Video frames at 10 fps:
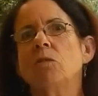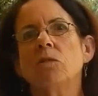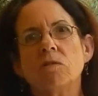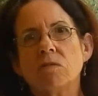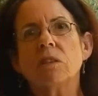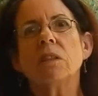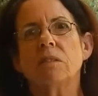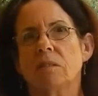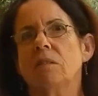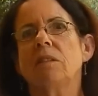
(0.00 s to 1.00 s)
Sort of, yes,
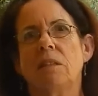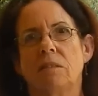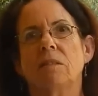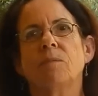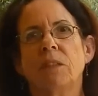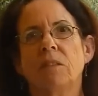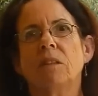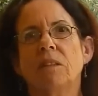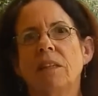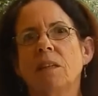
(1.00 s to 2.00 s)
yes.
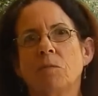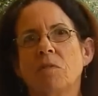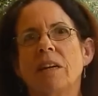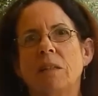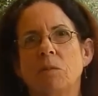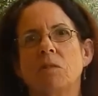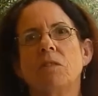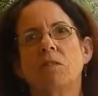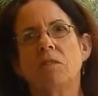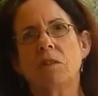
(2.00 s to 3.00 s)
So that upgrade was
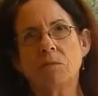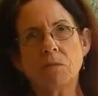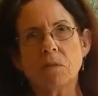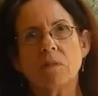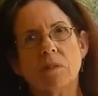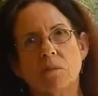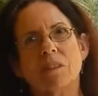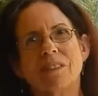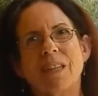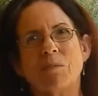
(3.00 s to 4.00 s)
very different to the
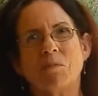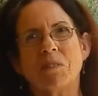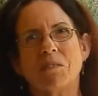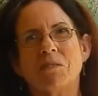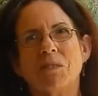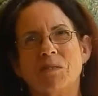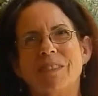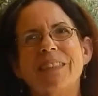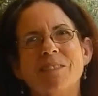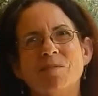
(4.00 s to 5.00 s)
one that happened when I was
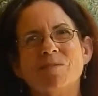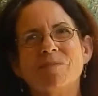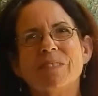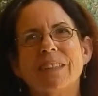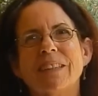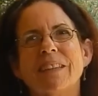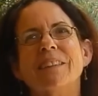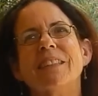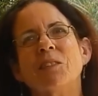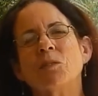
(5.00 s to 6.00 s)
15.
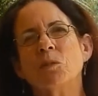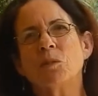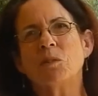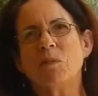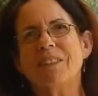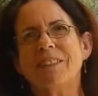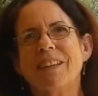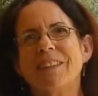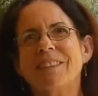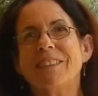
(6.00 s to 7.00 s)
And then, of course, the one in
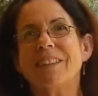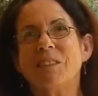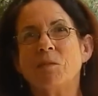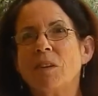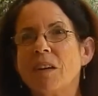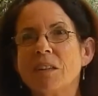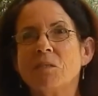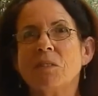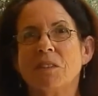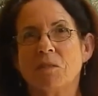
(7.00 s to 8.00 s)
1995,
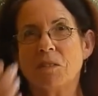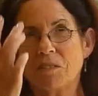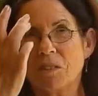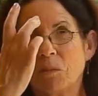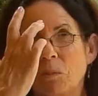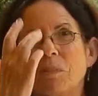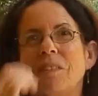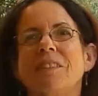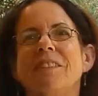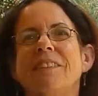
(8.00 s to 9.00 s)
when the crystal was put
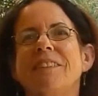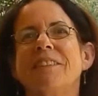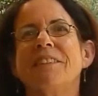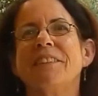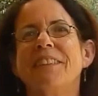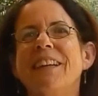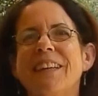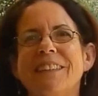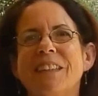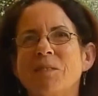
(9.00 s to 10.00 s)
into the third
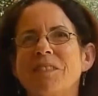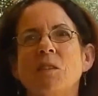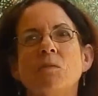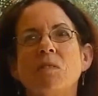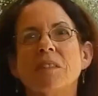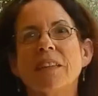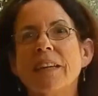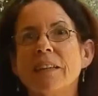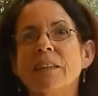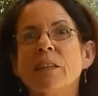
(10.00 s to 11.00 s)
eye, that was different
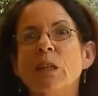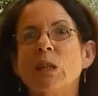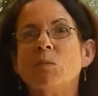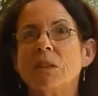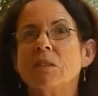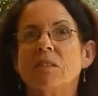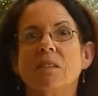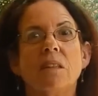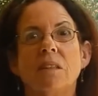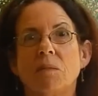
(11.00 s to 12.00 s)
again, because
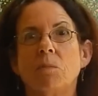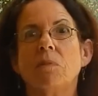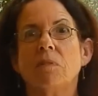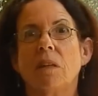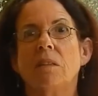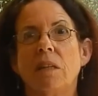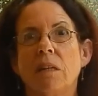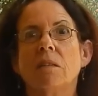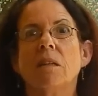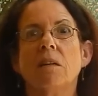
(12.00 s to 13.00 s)
again, that was a
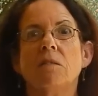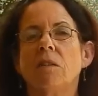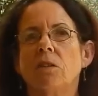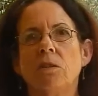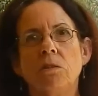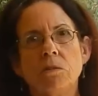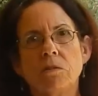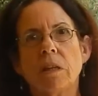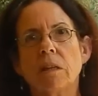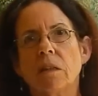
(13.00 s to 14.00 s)
download, a huge
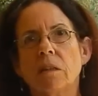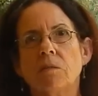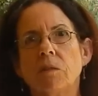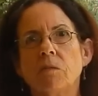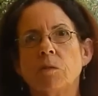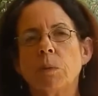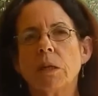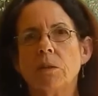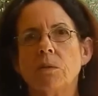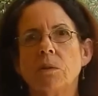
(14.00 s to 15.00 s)
download of
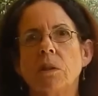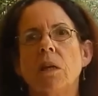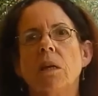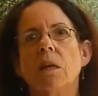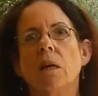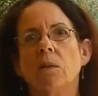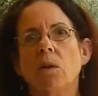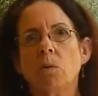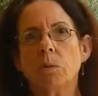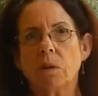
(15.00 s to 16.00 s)
information,
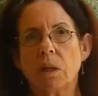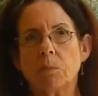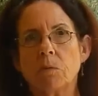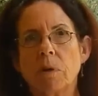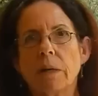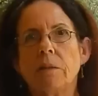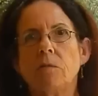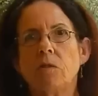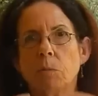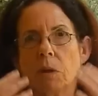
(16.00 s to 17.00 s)
along with an upgrade
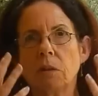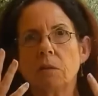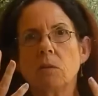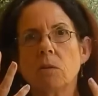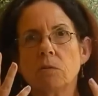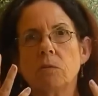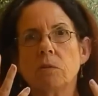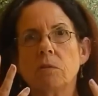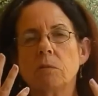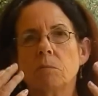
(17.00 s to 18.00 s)
to my conscious
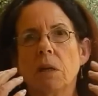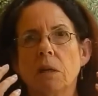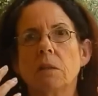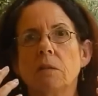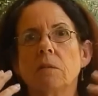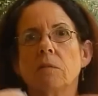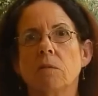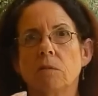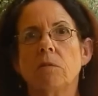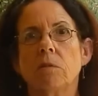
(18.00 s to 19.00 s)
mind,
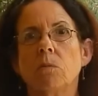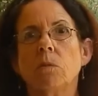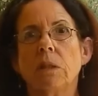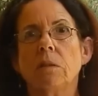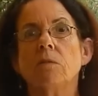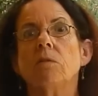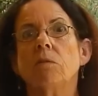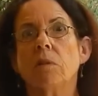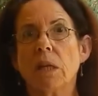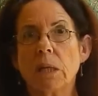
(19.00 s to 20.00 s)
conscious awareness, to
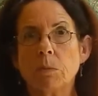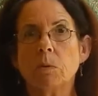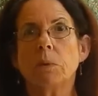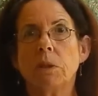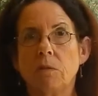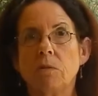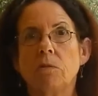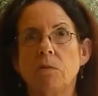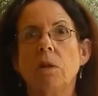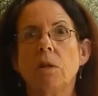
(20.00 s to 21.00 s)
enable me
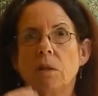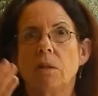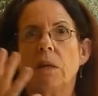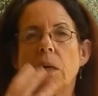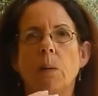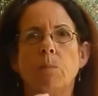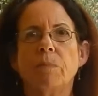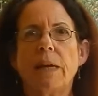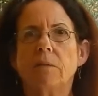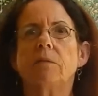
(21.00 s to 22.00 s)
to
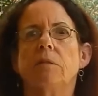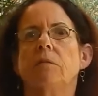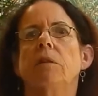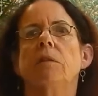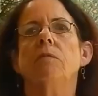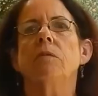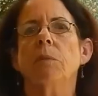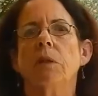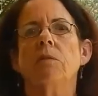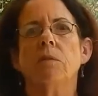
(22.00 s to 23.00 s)
access that
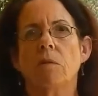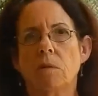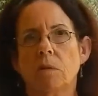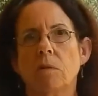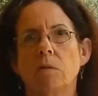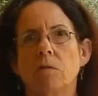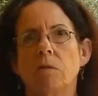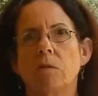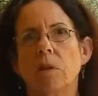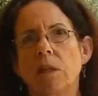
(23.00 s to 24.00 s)
information on a
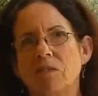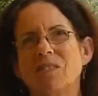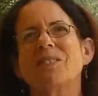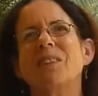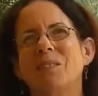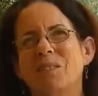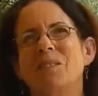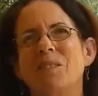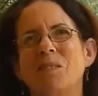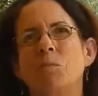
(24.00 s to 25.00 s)
conscious level so that
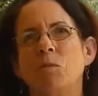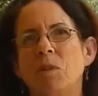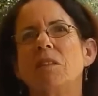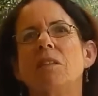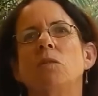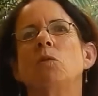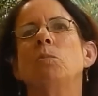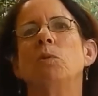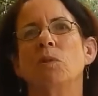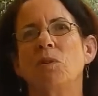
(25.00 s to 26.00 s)
it could be written into a
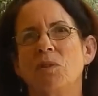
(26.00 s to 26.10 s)
book.